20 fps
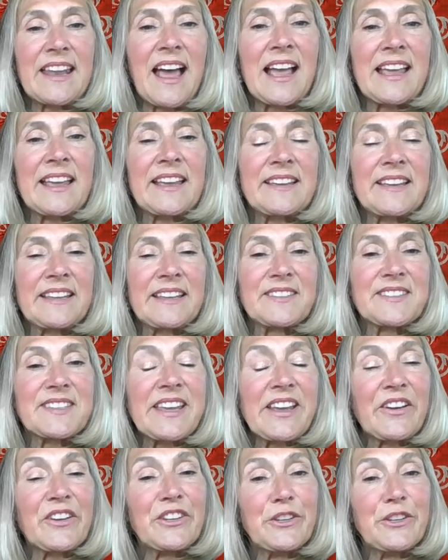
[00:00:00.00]
I can
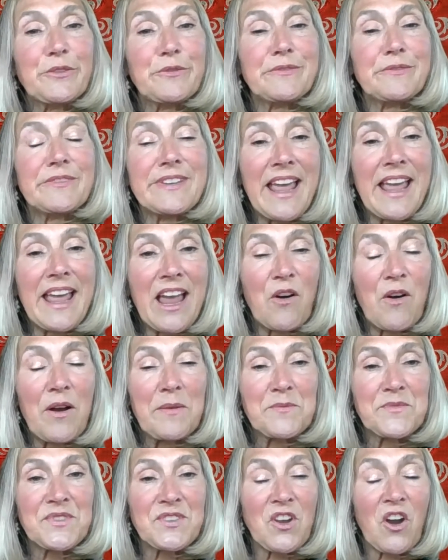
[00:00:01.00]
tell you now,
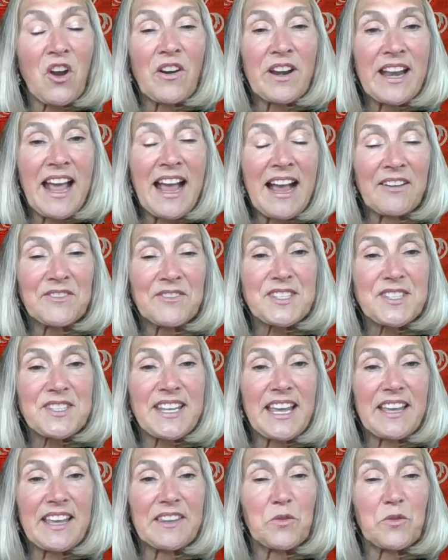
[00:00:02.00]
I'm sorry to have to
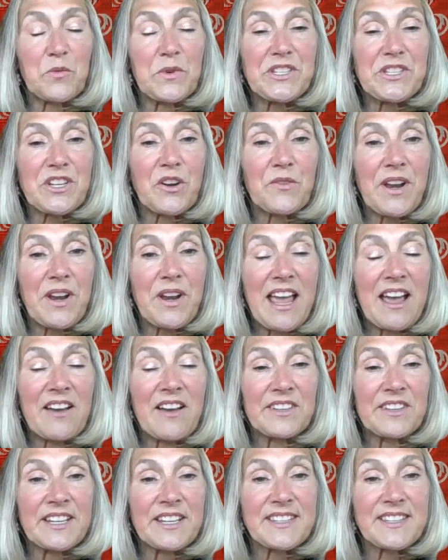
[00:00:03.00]
say that we don't
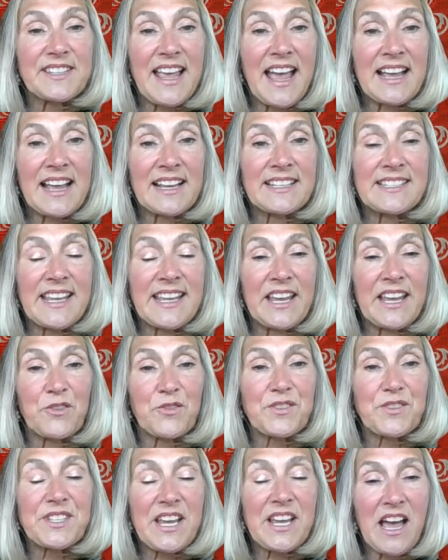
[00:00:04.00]
have an exact date
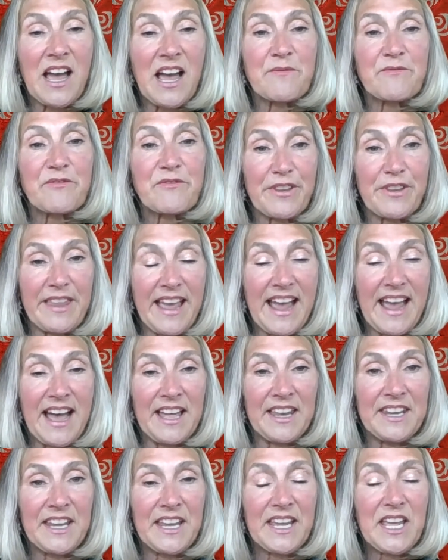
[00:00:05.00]
or time for
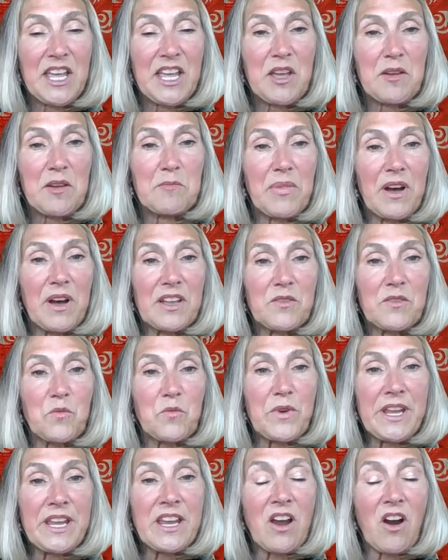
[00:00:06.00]
that, but
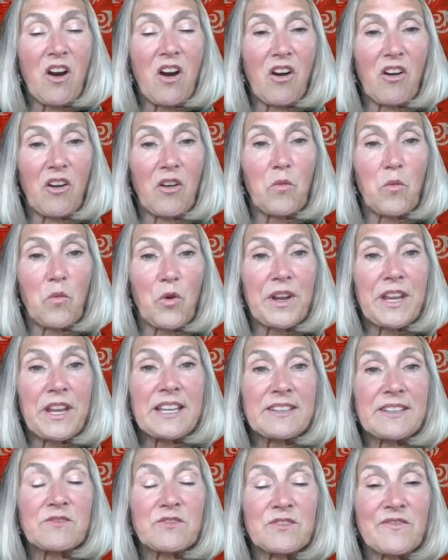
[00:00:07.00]
we are
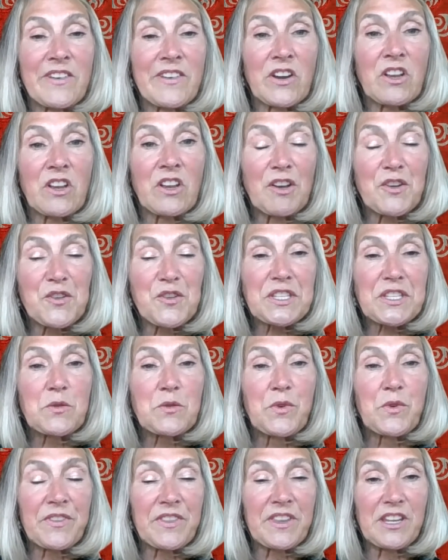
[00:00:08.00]
working very closely
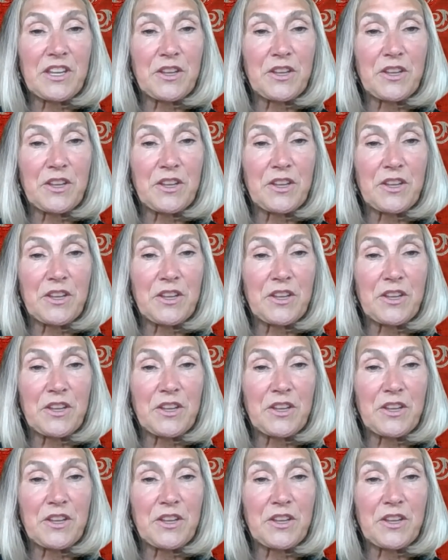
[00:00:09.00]
with the